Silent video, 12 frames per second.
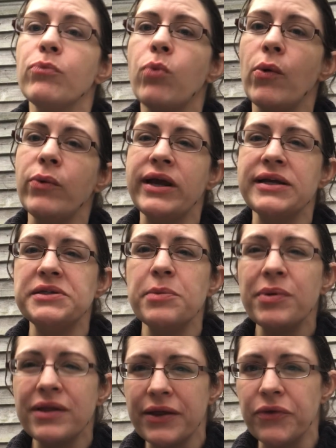what we can
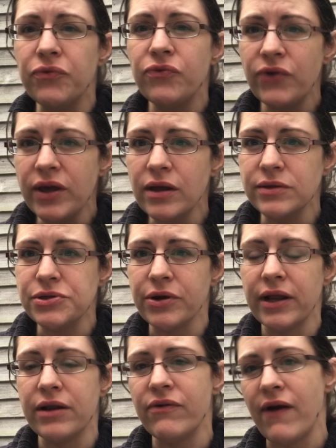typically feel
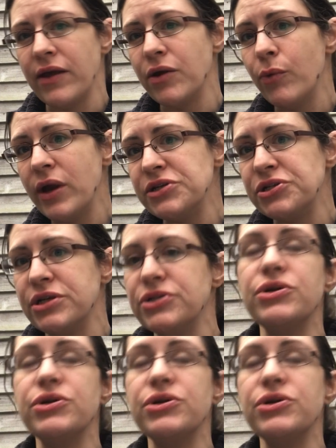during an evaluation.